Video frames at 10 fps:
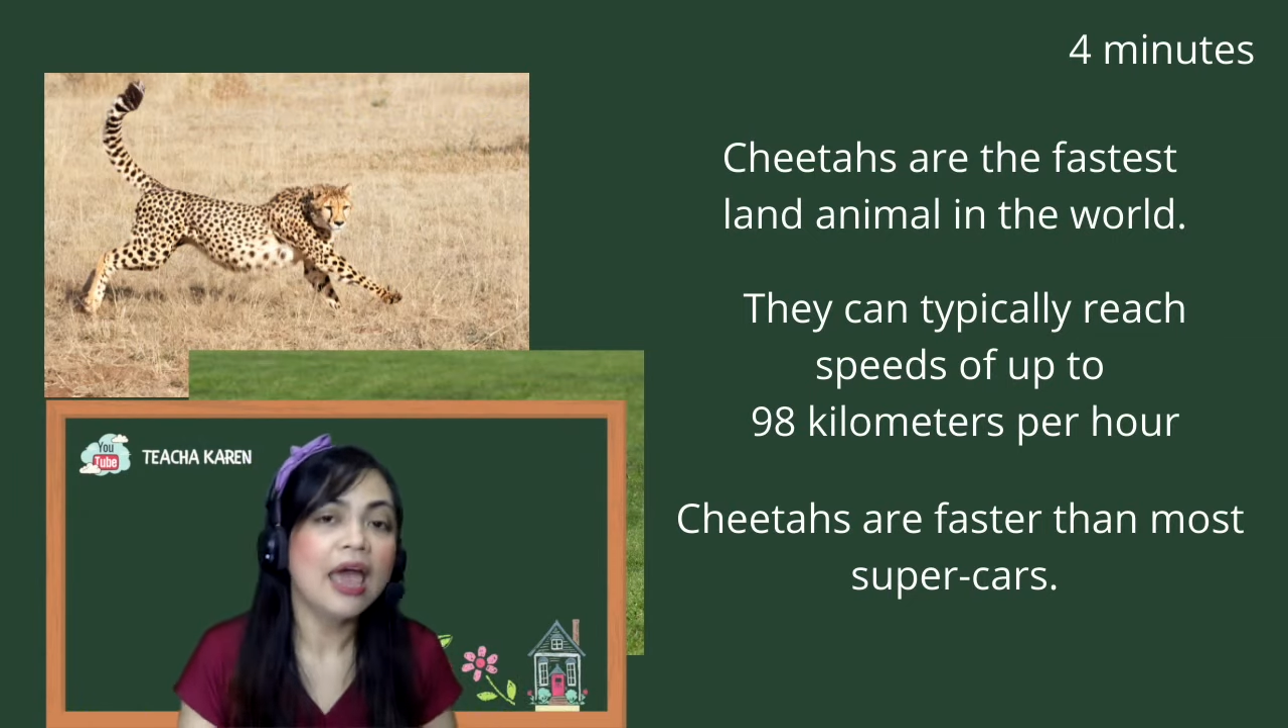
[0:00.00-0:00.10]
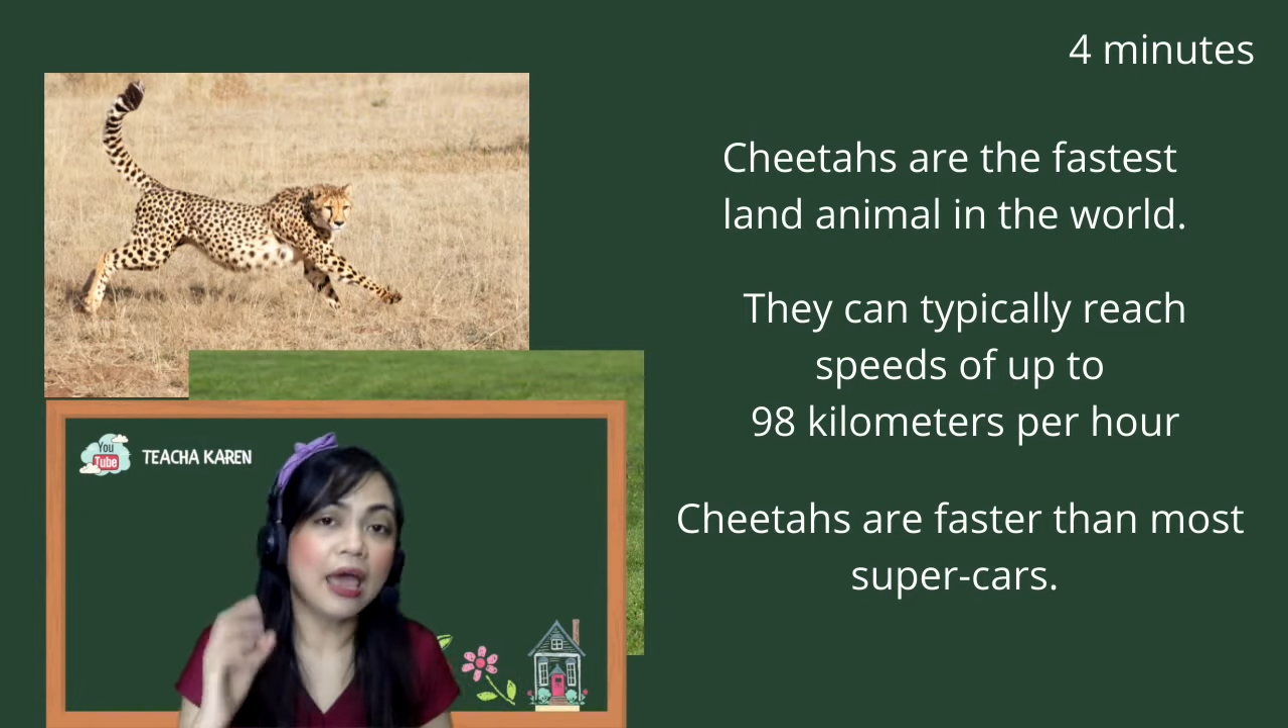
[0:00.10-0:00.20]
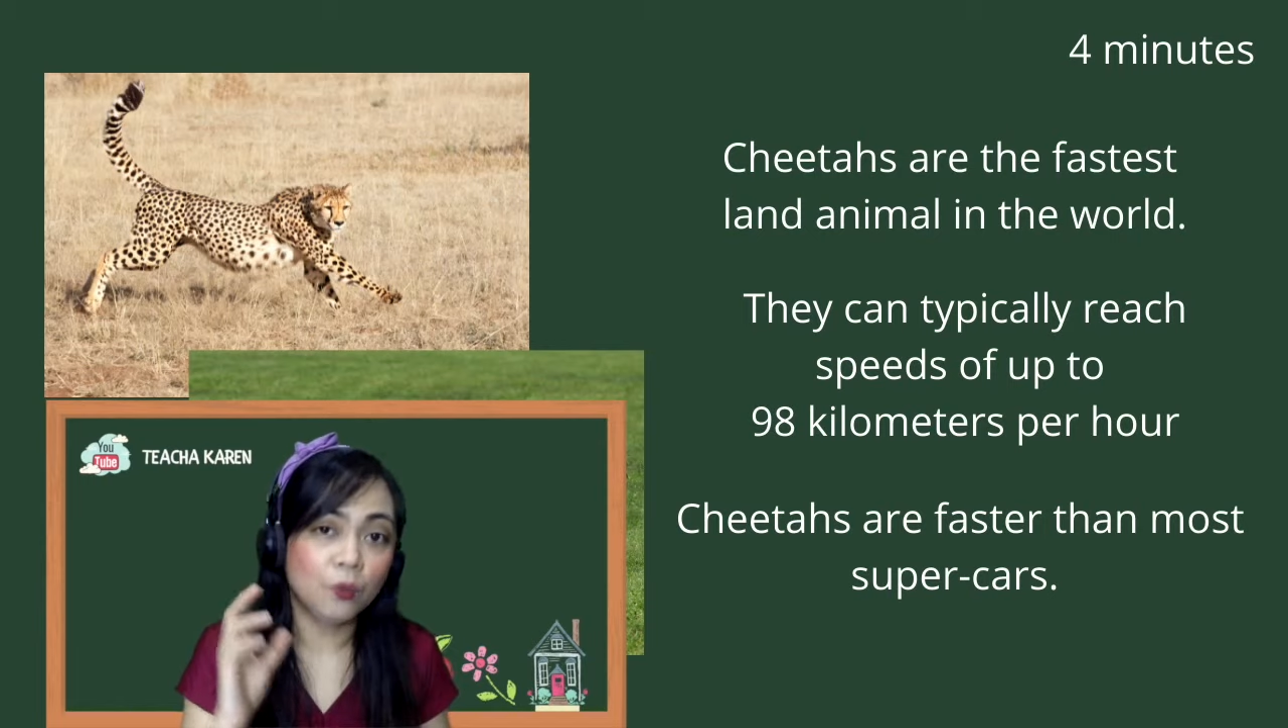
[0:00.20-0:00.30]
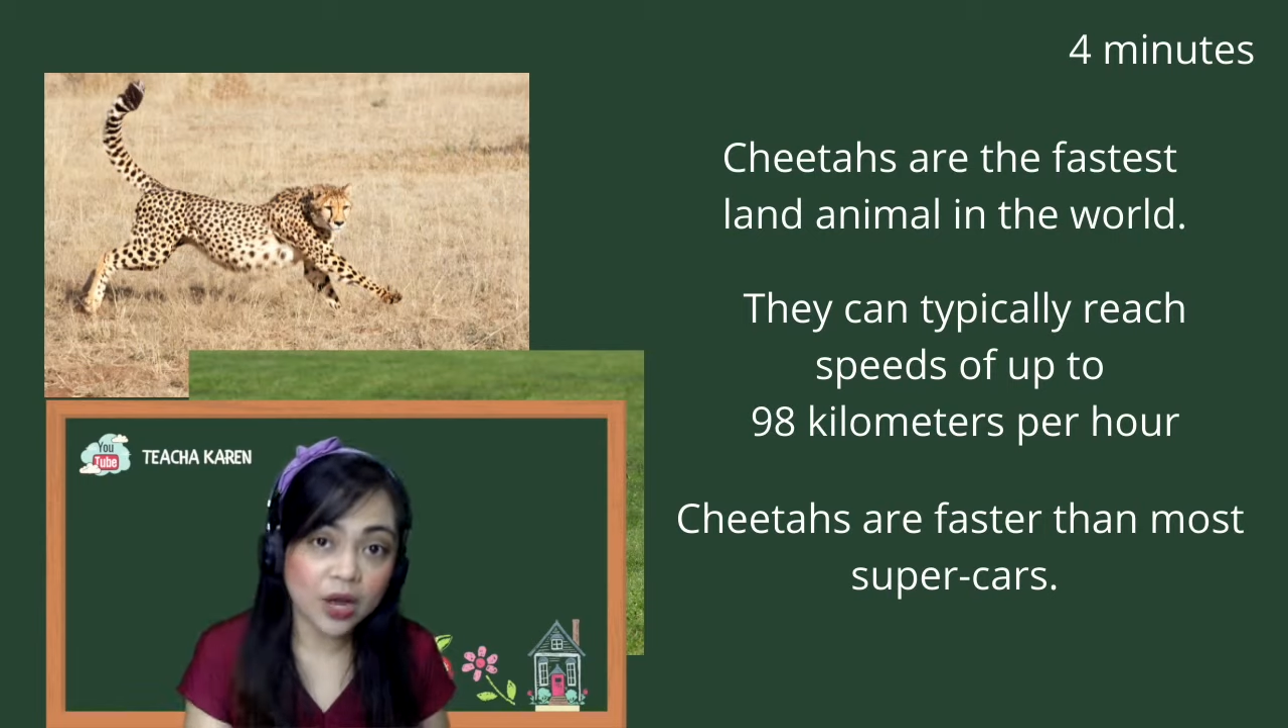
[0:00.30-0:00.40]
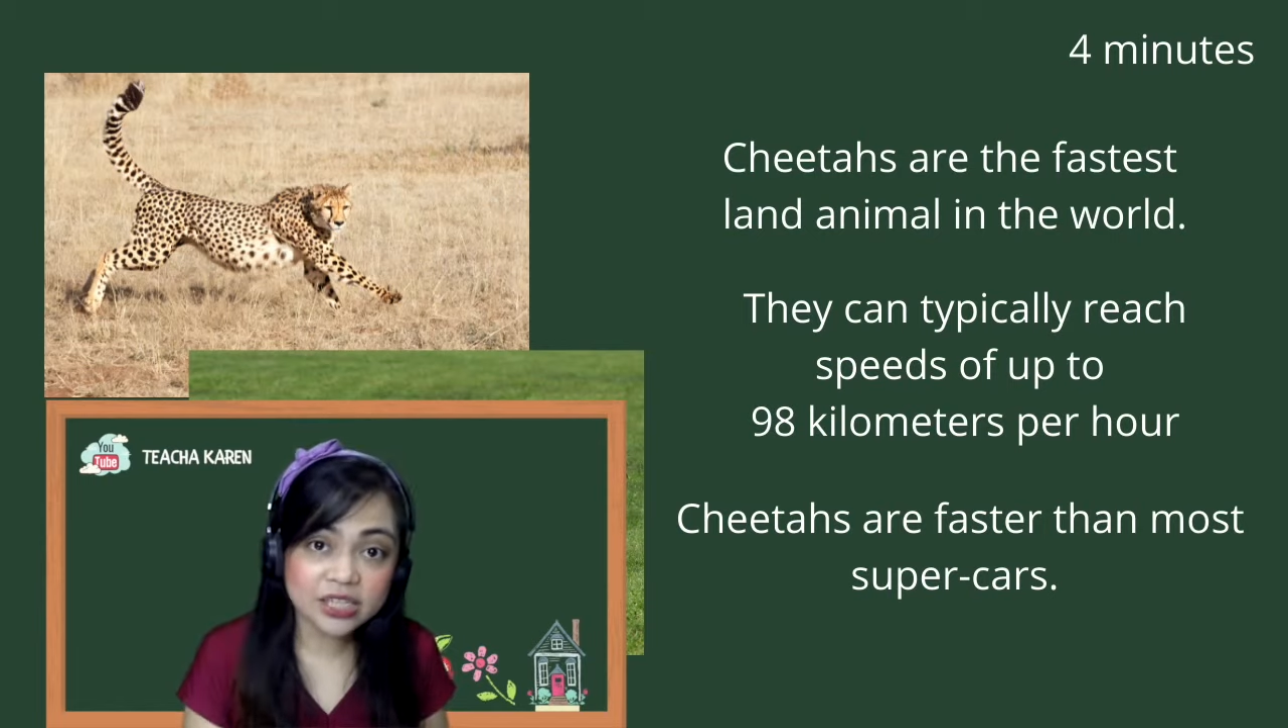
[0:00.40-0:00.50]

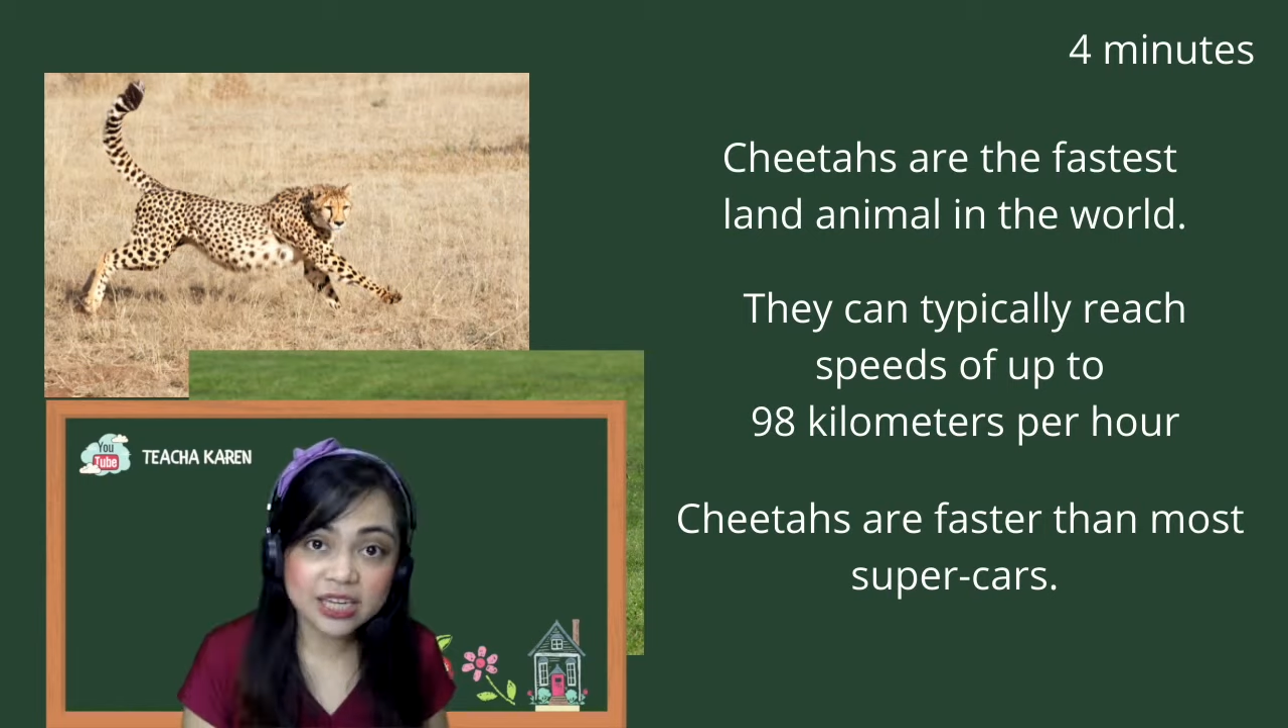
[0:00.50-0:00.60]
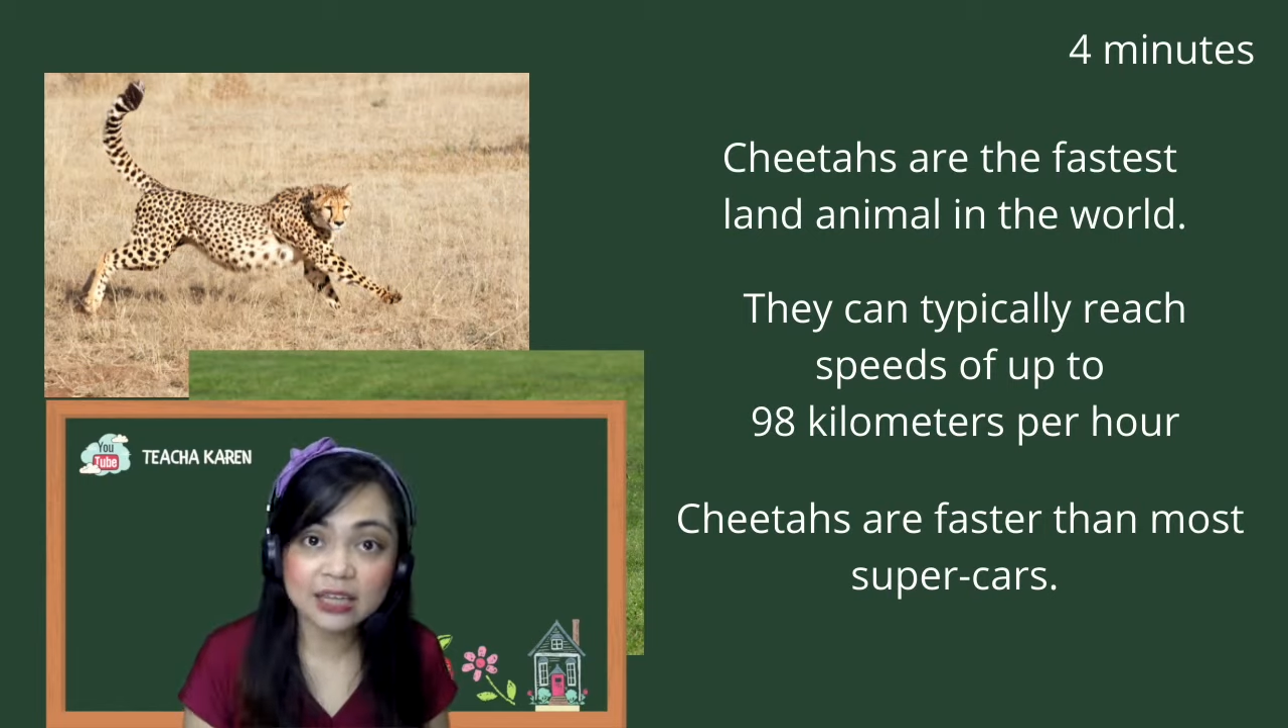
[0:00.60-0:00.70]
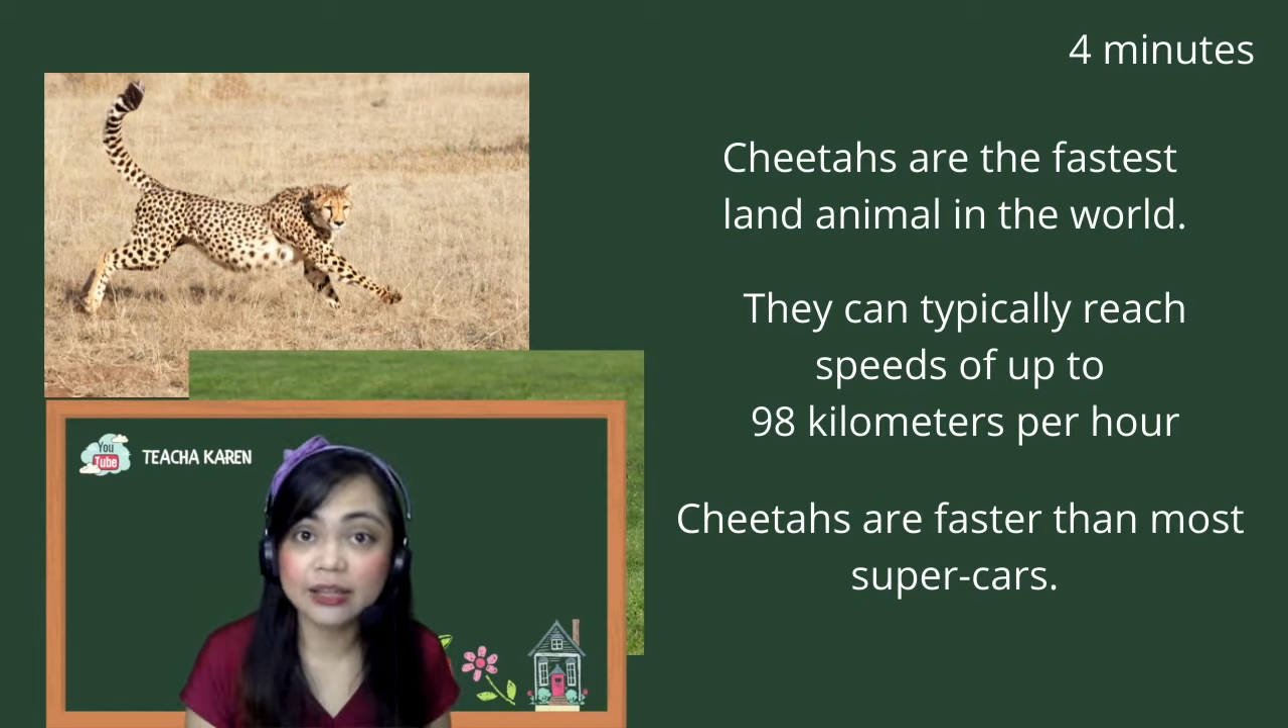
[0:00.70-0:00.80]
And once again,